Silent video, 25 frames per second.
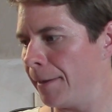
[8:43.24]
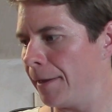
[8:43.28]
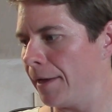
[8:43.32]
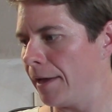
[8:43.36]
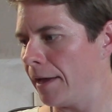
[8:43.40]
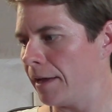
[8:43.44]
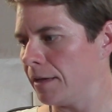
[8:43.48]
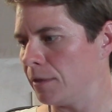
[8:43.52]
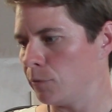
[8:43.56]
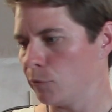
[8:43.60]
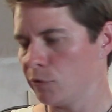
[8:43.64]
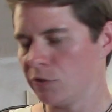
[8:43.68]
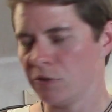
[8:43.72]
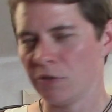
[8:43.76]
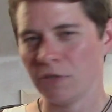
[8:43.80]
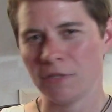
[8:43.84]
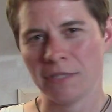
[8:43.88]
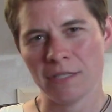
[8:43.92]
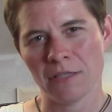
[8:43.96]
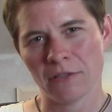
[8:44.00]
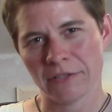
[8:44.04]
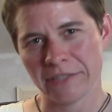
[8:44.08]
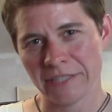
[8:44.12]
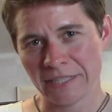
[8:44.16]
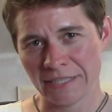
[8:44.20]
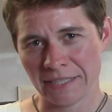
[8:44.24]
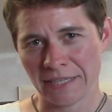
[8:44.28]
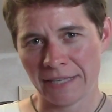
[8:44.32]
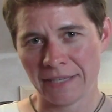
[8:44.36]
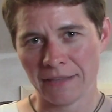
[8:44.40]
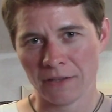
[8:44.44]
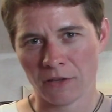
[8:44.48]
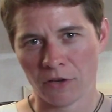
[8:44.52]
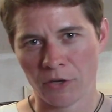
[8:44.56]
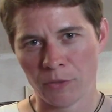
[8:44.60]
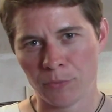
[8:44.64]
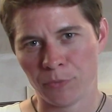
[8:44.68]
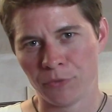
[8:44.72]
And it wasn't until I did it
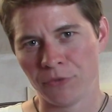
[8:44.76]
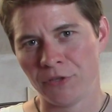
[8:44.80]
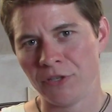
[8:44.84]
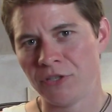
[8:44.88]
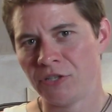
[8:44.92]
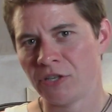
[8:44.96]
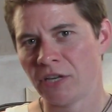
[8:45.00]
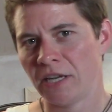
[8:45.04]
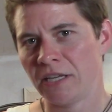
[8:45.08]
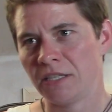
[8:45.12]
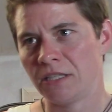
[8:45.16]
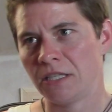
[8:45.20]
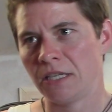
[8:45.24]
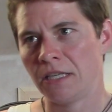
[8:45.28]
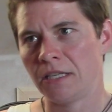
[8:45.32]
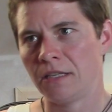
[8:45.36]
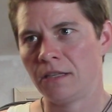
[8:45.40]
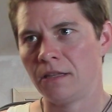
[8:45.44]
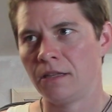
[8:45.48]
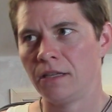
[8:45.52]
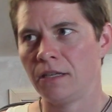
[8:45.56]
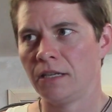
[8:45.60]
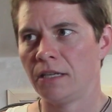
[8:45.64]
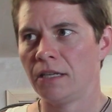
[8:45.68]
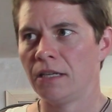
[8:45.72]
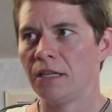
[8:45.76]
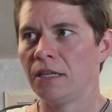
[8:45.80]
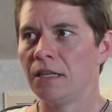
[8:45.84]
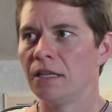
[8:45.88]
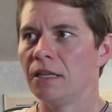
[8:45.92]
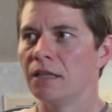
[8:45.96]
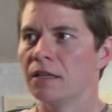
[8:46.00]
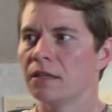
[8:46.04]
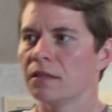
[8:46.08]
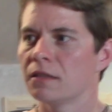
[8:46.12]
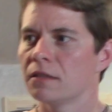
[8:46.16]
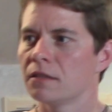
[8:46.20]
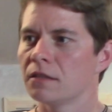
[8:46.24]
that I appreciated the
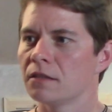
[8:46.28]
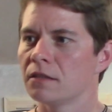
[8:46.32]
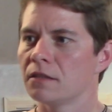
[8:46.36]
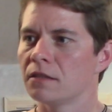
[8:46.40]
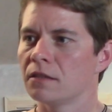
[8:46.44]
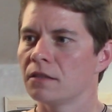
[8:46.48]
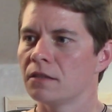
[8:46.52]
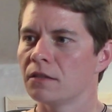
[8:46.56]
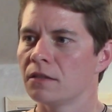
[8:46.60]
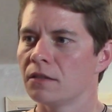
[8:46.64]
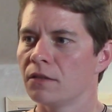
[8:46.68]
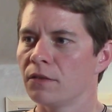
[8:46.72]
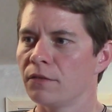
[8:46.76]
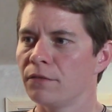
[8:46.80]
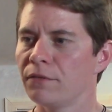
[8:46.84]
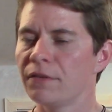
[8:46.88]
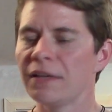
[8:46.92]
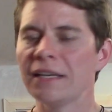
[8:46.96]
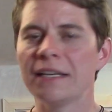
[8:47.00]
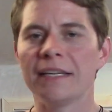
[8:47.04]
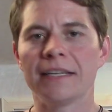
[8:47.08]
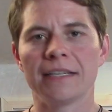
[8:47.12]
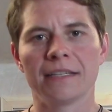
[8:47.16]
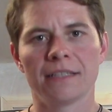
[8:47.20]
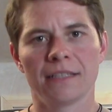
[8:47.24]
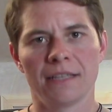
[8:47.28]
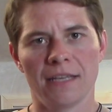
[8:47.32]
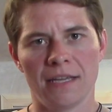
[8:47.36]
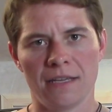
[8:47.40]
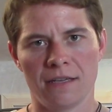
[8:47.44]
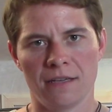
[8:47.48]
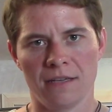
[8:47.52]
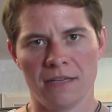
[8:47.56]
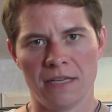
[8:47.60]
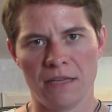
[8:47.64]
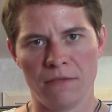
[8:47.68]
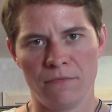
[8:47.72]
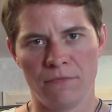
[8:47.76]
feeling it
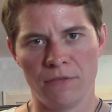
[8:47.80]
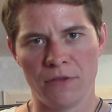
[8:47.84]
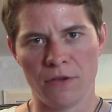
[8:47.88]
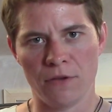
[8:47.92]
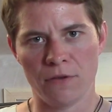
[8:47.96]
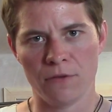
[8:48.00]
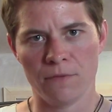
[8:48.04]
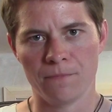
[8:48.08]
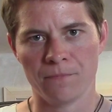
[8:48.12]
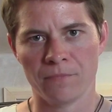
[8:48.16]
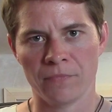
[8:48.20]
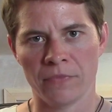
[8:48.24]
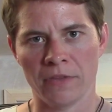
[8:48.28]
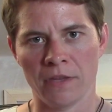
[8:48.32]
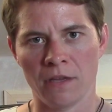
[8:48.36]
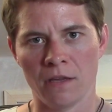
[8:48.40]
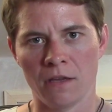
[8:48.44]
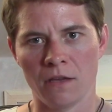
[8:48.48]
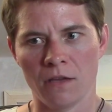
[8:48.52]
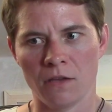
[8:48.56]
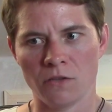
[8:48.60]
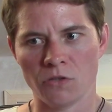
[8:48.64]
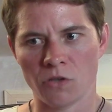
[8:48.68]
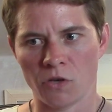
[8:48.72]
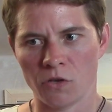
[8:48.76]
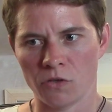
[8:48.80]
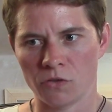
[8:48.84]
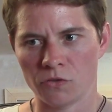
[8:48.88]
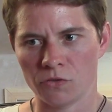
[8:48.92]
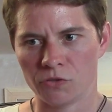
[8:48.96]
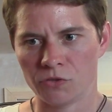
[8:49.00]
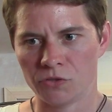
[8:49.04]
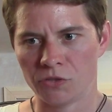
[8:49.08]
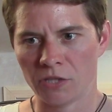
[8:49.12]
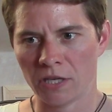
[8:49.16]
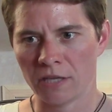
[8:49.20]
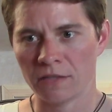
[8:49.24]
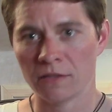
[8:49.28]
could give you. So
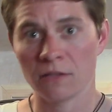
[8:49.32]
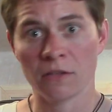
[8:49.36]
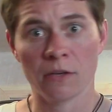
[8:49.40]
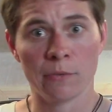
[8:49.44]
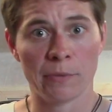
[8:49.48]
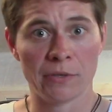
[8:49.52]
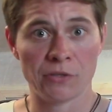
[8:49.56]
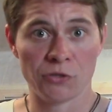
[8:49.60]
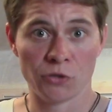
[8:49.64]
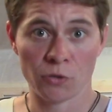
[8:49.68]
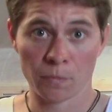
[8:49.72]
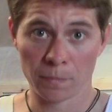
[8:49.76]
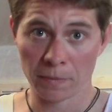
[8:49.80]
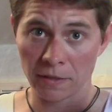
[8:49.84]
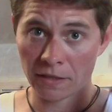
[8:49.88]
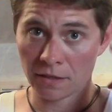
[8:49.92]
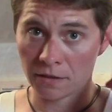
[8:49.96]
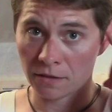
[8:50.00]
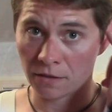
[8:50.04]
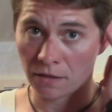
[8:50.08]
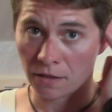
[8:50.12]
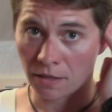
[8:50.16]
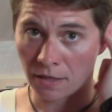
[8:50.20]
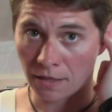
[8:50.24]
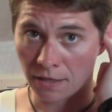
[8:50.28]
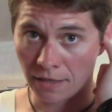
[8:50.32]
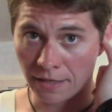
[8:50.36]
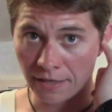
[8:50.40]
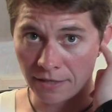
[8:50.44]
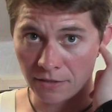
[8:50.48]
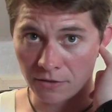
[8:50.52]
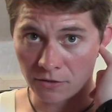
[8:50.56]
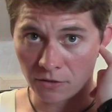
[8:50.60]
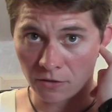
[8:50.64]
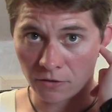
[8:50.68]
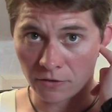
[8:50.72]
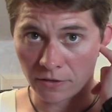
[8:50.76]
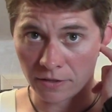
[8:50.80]
Jan and I went shopping at
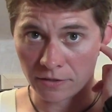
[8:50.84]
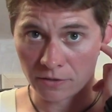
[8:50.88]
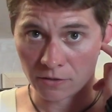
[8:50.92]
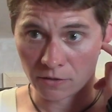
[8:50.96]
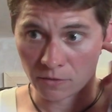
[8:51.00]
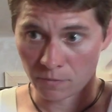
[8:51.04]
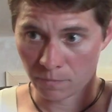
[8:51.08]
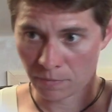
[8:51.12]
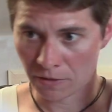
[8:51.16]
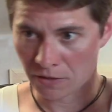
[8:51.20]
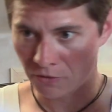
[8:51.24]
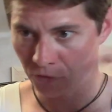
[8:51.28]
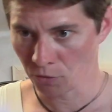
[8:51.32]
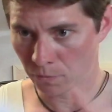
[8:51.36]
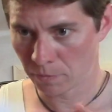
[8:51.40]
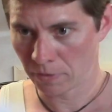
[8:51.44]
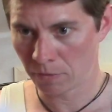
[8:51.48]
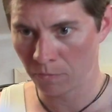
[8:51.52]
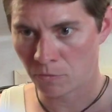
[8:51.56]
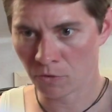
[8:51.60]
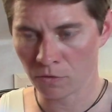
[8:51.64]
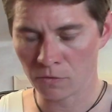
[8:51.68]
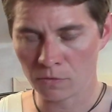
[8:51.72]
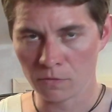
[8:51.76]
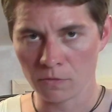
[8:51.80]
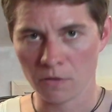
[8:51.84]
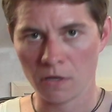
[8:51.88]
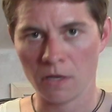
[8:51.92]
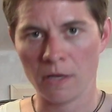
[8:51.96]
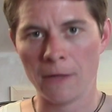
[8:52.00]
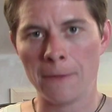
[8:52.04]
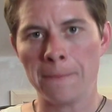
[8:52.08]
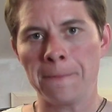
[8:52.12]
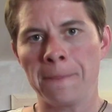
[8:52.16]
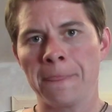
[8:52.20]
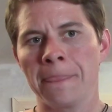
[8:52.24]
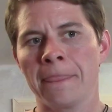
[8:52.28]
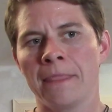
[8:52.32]
Lakeside, so a big shopping mall,
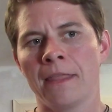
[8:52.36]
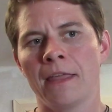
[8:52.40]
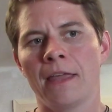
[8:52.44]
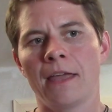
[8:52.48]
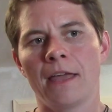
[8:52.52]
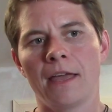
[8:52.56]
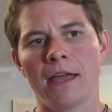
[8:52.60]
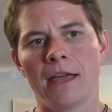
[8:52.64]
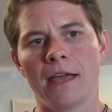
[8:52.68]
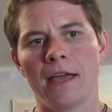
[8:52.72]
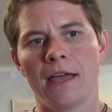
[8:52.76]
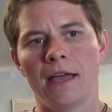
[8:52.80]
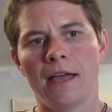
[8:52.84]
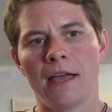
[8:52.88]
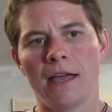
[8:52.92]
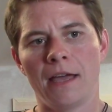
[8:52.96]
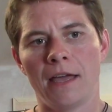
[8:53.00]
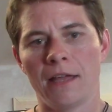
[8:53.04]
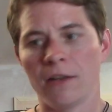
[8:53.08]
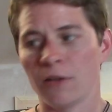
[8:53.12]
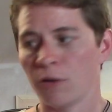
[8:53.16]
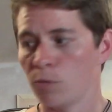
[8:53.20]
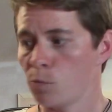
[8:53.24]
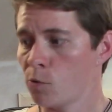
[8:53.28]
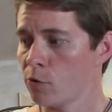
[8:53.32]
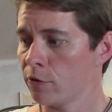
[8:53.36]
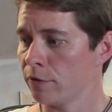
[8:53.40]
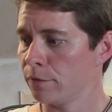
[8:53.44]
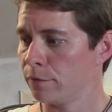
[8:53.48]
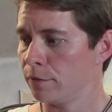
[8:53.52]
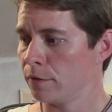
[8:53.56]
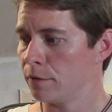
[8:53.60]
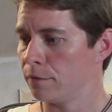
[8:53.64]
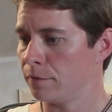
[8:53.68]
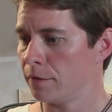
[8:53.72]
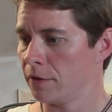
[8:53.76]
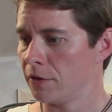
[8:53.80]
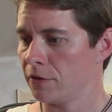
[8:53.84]
and I wore it for
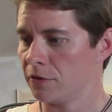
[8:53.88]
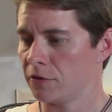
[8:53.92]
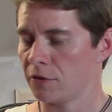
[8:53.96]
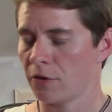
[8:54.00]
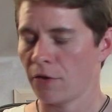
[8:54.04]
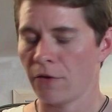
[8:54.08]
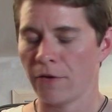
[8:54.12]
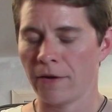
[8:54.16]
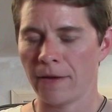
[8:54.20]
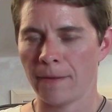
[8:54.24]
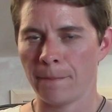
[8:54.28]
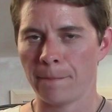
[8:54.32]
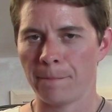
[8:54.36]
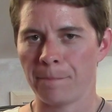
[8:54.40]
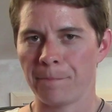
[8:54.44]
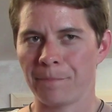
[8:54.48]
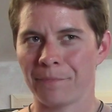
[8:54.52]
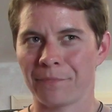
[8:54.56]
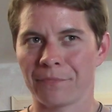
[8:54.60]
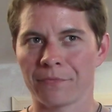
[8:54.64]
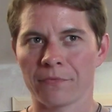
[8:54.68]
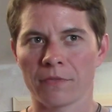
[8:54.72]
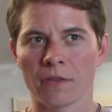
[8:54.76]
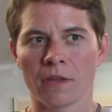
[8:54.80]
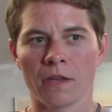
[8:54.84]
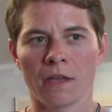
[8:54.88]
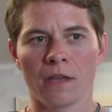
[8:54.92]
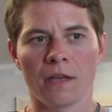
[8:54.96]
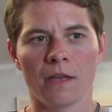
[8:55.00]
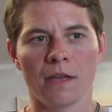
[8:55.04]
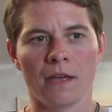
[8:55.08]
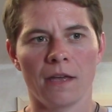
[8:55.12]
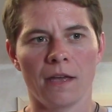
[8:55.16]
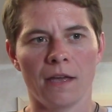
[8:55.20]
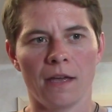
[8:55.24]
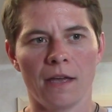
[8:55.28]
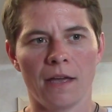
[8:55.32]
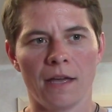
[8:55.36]
the first time,
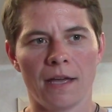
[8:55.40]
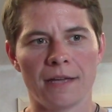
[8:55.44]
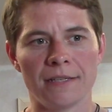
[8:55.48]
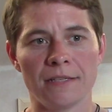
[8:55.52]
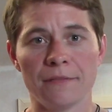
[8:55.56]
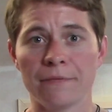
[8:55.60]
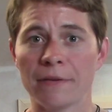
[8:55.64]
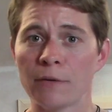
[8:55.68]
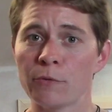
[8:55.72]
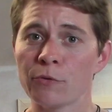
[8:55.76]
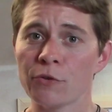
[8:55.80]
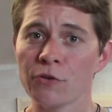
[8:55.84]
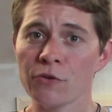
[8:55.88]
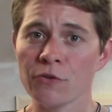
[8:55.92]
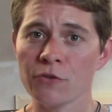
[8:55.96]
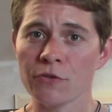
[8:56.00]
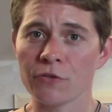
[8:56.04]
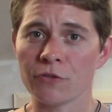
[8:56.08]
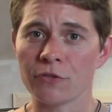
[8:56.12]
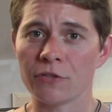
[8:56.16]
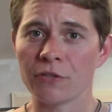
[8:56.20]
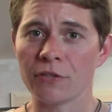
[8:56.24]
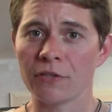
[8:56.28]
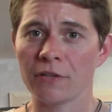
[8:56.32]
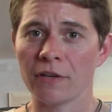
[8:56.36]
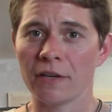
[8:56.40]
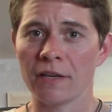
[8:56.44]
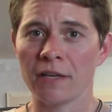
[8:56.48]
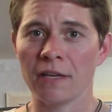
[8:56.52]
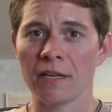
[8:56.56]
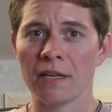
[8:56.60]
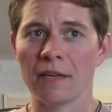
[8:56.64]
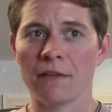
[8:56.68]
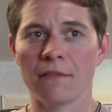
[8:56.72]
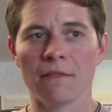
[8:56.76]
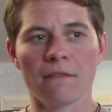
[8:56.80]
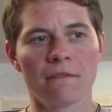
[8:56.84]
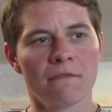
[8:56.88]
and it felt good.
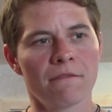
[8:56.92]
I